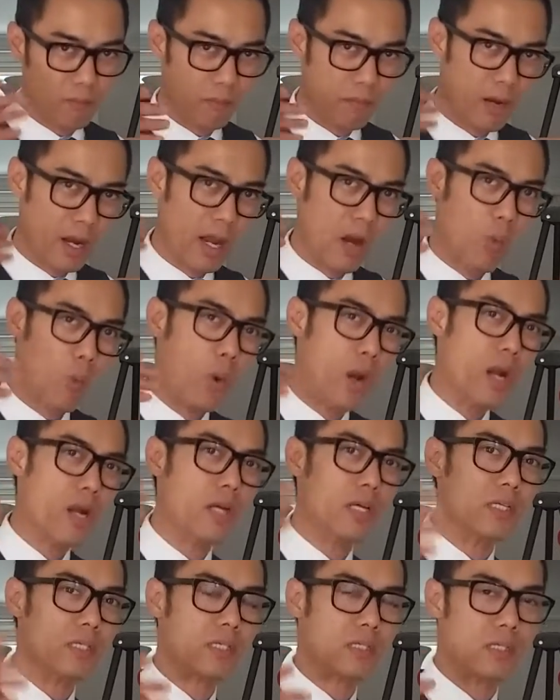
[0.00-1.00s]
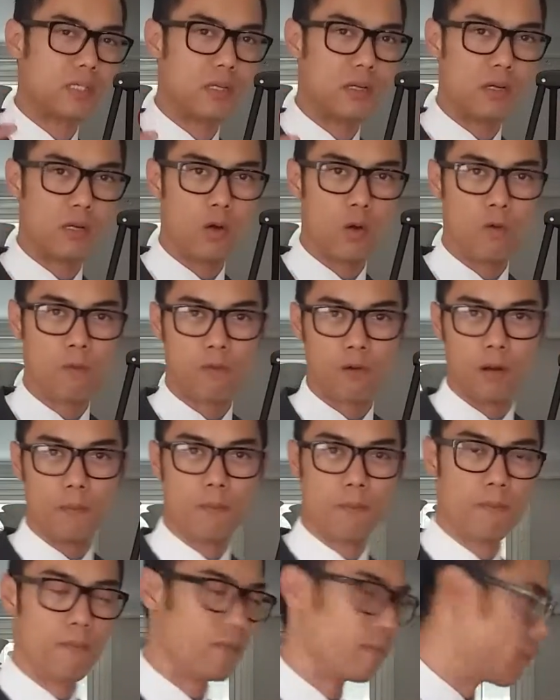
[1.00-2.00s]
my awareness go
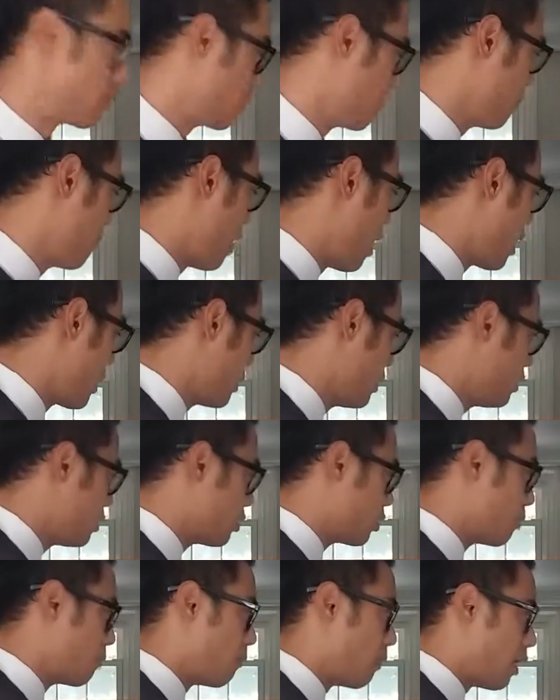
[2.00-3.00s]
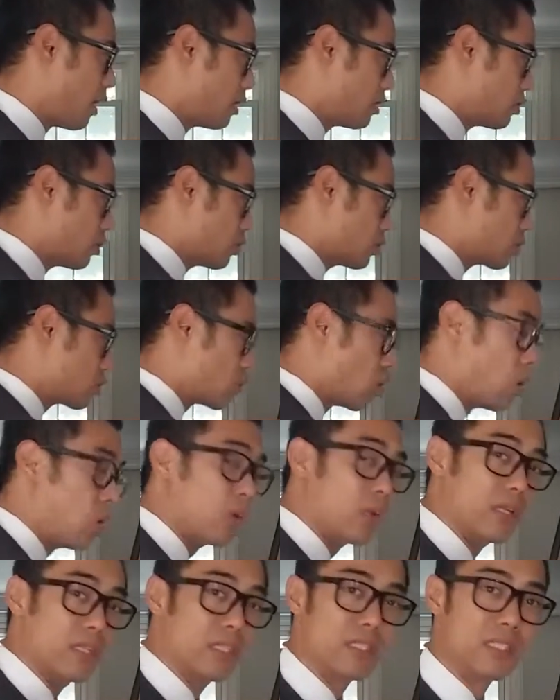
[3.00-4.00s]
from the body to the mind to the
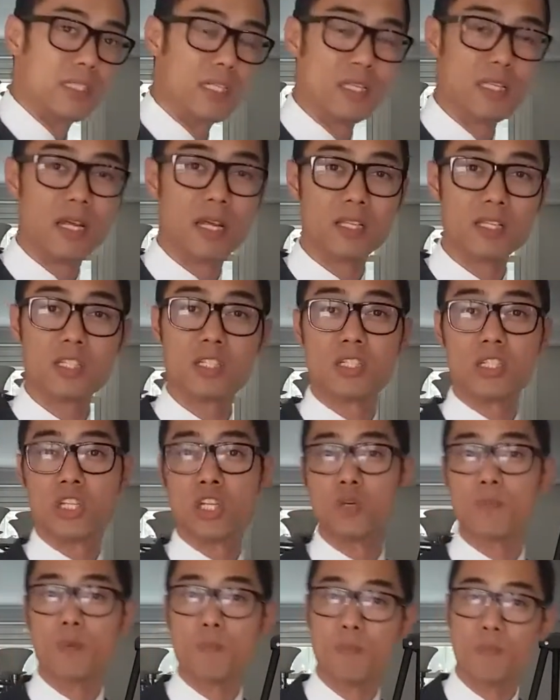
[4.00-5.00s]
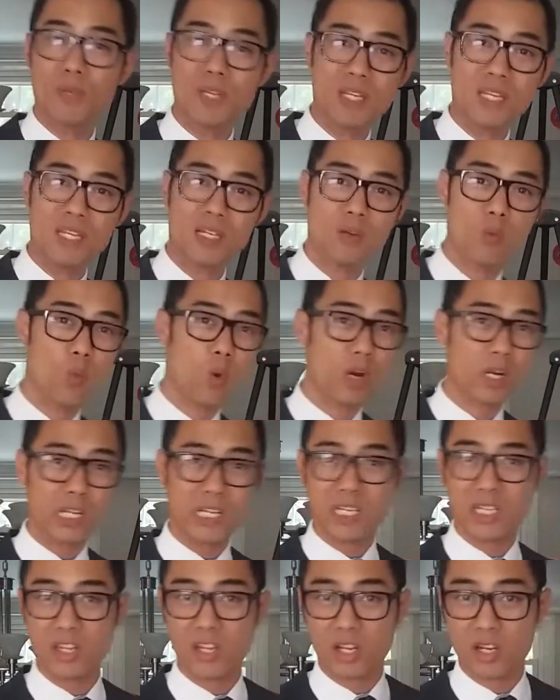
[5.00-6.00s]
soul and then see that this is a human being
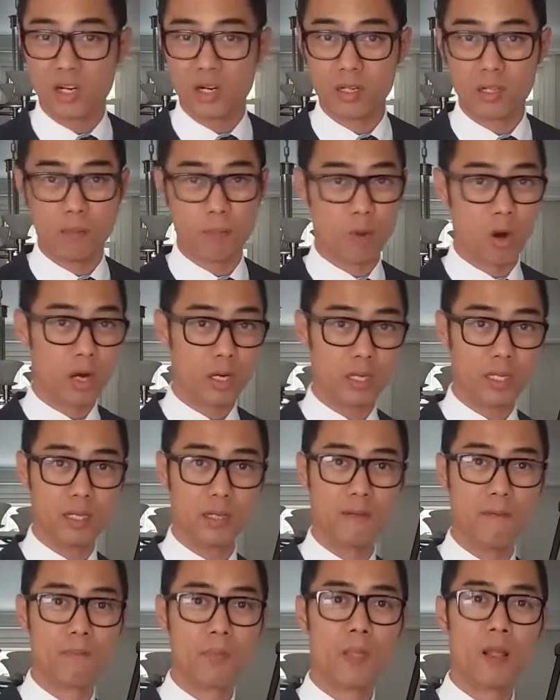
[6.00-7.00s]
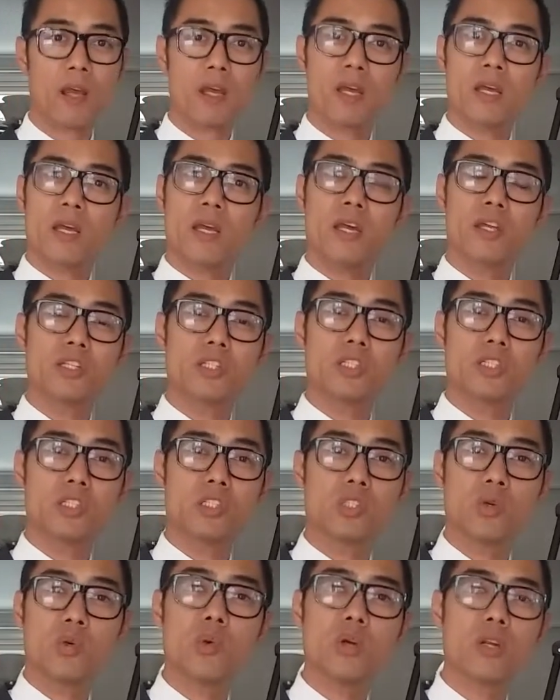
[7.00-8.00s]
working there at the market and she's
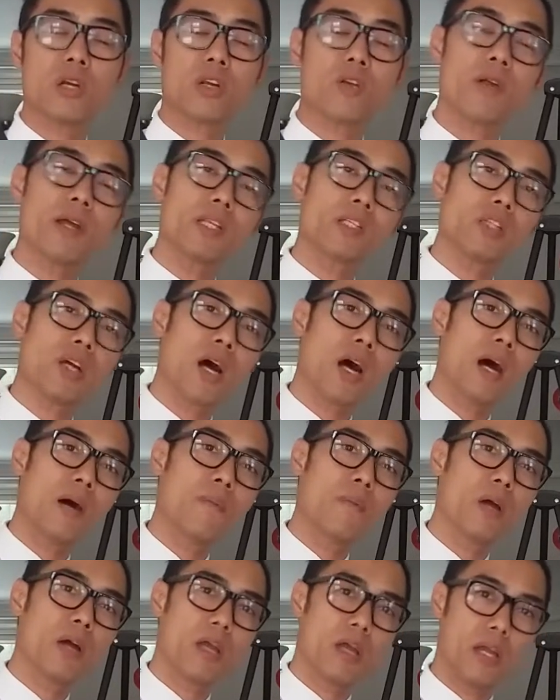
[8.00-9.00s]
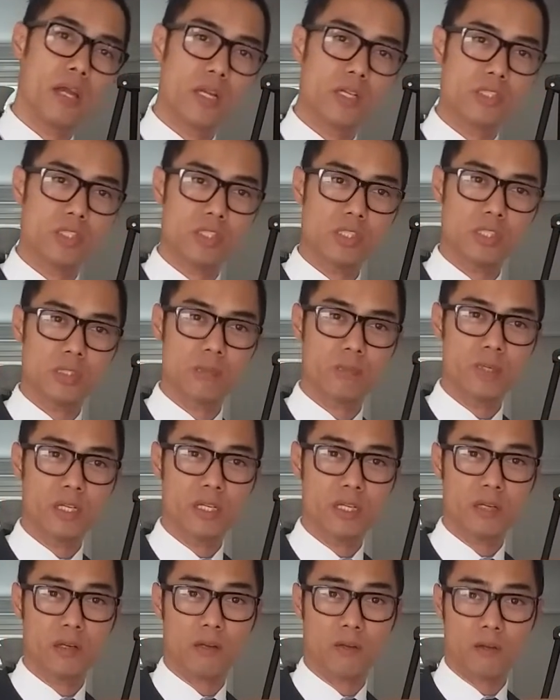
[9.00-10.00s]
doing a great job and she's
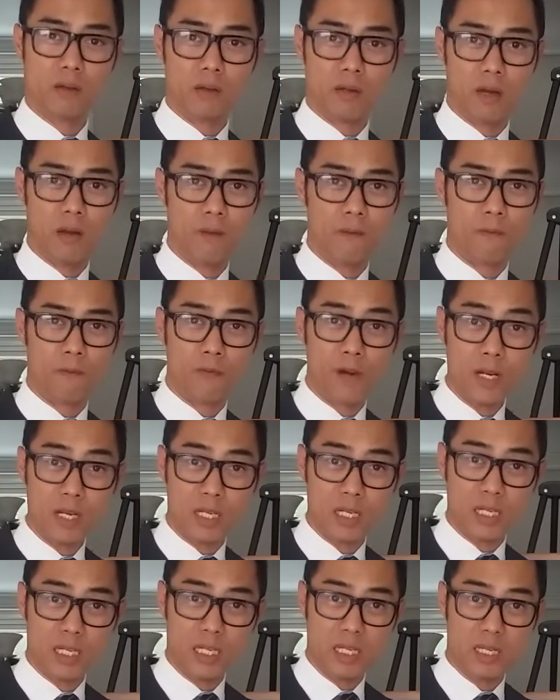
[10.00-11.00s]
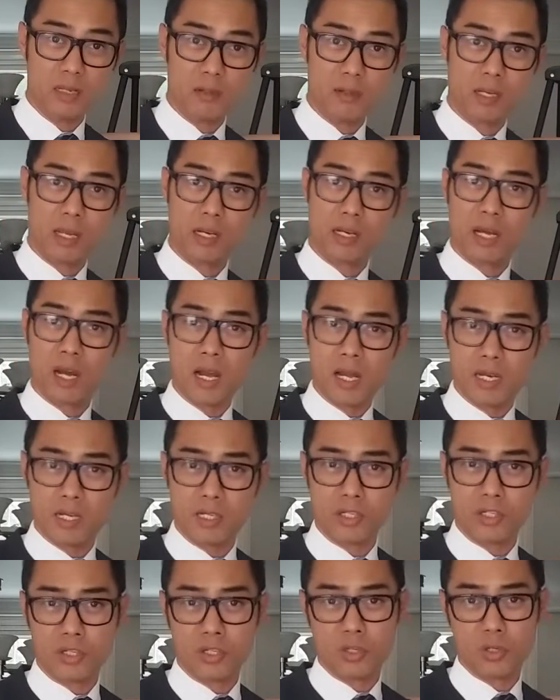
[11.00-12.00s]
being friendly and
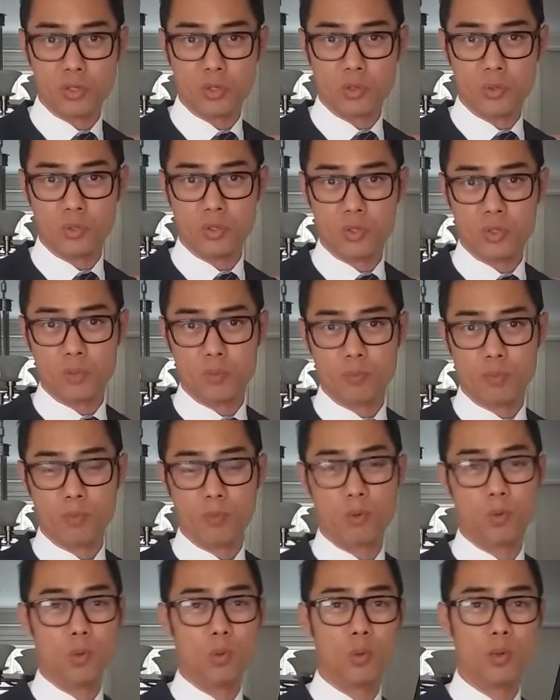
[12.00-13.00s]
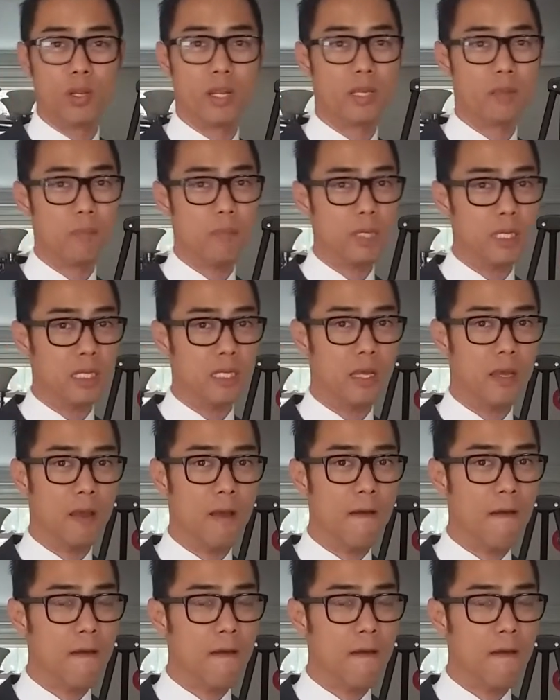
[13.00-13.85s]
kind to people like me.